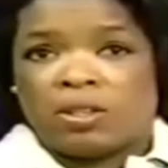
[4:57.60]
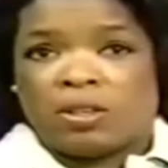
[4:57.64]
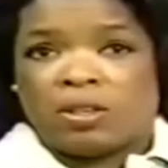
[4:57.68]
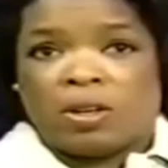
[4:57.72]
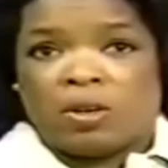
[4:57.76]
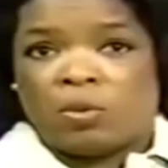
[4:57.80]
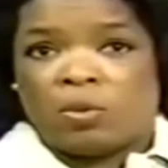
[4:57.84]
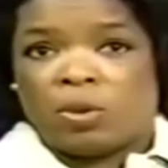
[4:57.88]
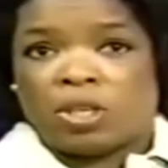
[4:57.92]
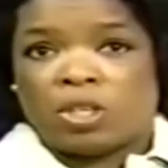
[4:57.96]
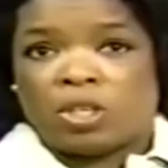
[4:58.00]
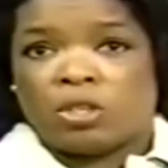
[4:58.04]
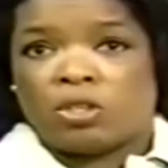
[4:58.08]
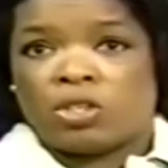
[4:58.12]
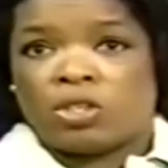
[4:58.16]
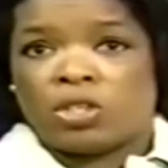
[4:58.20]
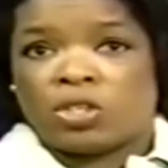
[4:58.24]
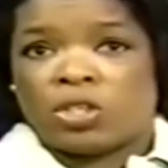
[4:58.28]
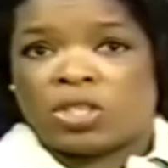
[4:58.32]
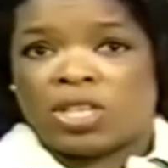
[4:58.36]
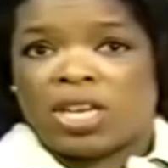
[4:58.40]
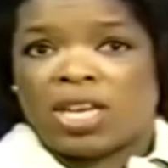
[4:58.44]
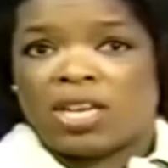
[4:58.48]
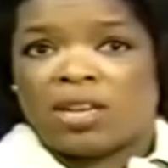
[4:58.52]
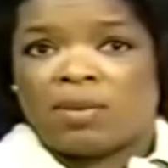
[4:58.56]
you know, what you
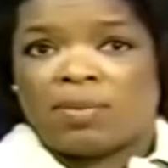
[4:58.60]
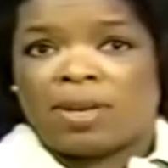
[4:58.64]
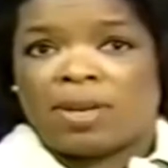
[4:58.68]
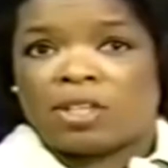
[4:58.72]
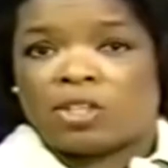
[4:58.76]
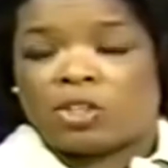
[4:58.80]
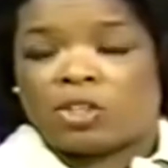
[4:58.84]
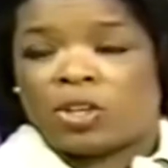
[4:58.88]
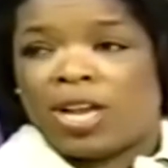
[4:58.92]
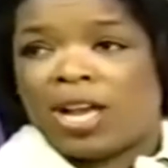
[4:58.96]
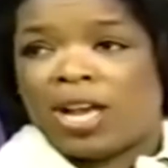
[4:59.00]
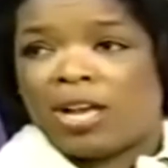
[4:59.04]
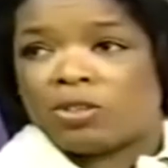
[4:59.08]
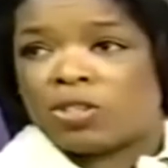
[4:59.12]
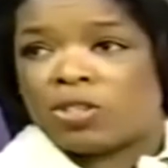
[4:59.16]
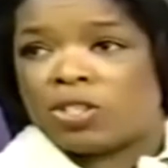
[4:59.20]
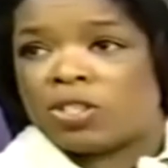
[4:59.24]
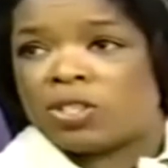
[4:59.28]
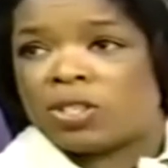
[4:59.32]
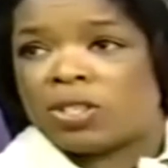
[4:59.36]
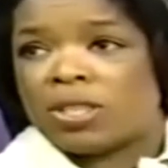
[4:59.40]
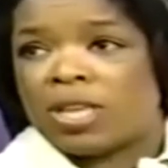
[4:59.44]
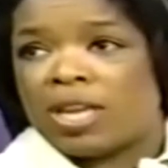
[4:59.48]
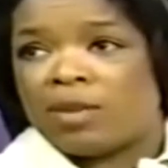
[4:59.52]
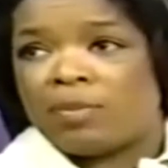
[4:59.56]
just said about your house
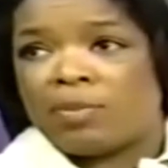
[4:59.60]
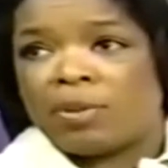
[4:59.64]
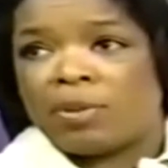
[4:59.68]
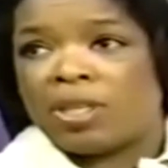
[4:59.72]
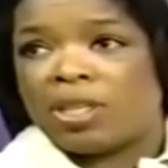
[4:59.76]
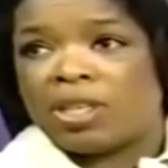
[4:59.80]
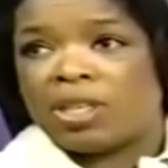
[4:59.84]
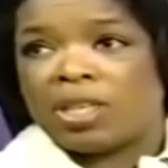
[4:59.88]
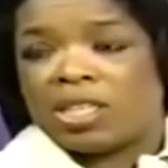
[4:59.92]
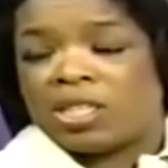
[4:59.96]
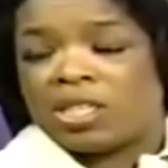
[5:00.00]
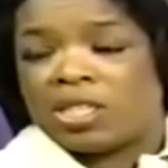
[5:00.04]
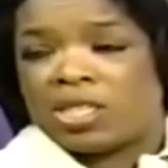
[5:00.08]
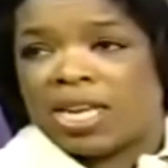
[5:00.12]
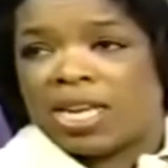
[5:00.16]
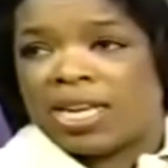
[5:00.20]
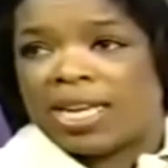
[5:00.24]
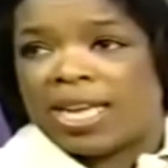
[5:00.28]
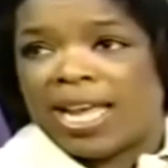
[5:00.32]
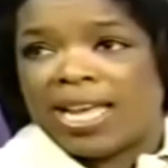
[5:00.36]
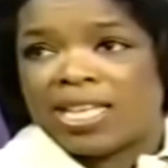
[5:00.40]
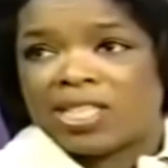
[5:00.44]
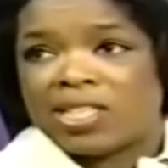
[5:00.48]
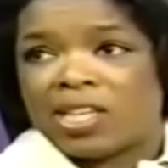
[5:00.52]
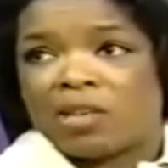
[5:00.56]
is a liability, it's not
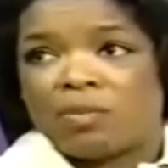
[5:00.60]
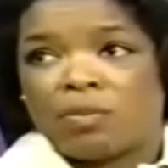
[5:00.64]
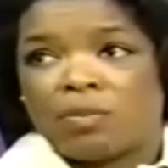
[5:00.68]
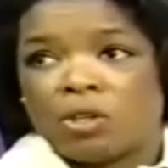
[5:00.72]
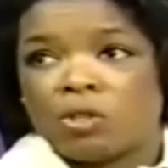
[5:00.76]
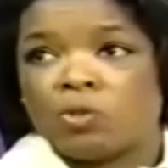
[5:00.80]
an asset.